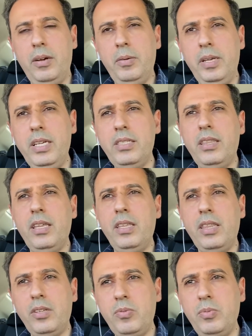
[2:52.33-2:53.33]
Here's the thing
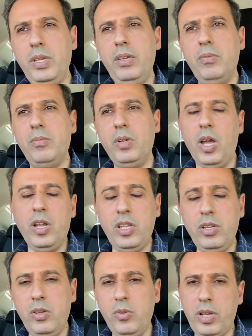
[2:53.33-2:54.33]
that we don't
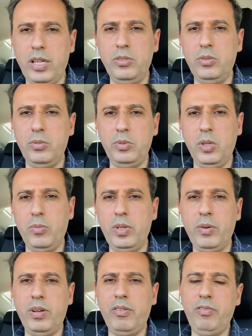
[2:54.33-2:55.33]

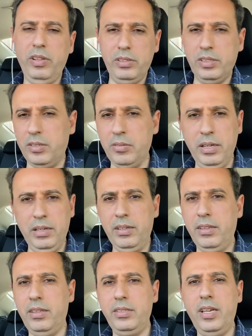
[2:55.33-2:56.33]
want to filter
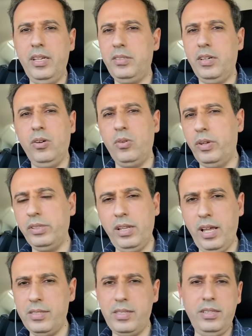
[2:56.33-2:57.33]
the data or
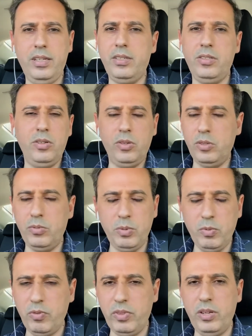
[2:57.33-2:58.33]
analyze the data and
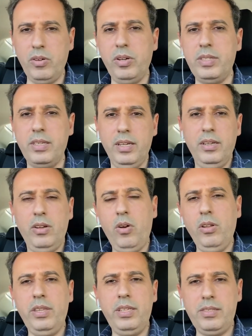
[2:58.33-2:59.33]
remove the noise,
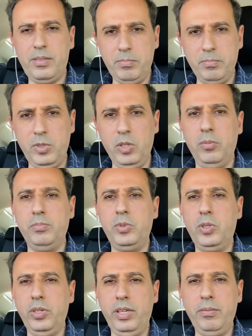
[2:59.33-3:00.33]
all these
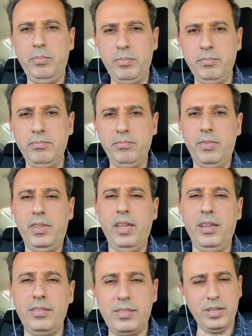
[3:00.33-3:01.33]
goody
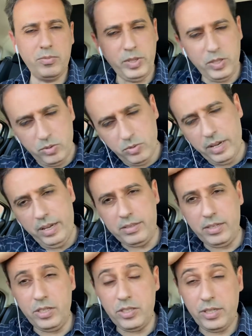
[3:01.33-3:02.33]
things we do as
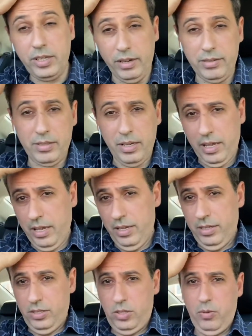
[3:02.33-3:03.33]
engineers.
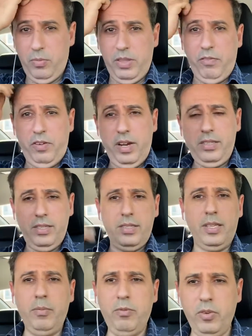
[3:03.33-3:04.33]
So the first
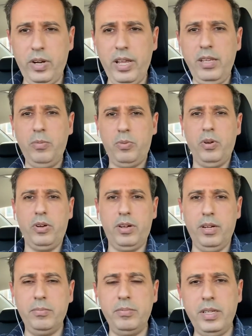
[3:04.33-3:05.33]
step for any
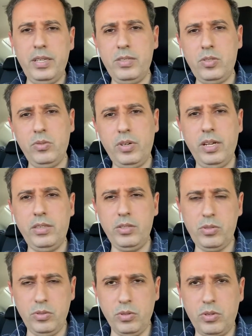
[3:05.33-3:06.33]
program is to write the
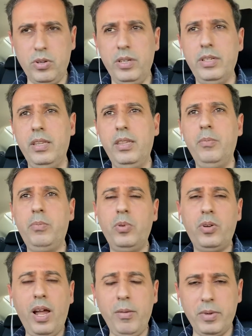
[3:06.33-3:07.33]
pseudocode. The
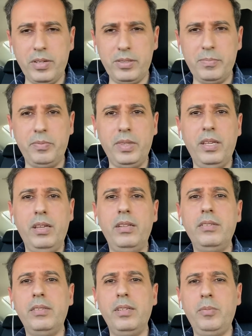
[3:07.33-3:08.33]
programmers
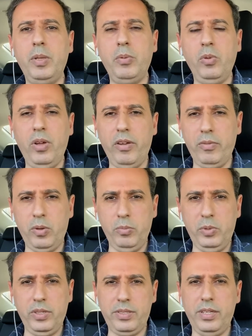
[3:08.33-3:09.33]
and the people who have a
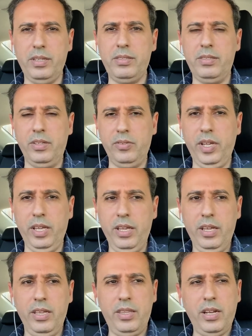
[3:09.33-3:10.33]
computer science degree,
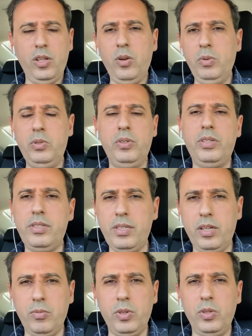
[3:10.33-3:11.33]
they're not going to
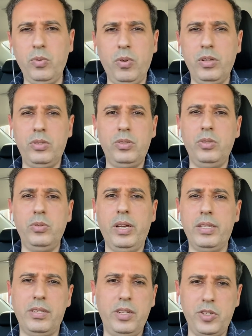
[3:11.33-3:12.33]
understand what you want to do
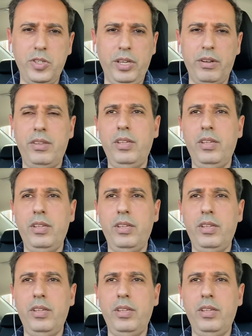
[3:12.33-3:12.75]
as an engineer.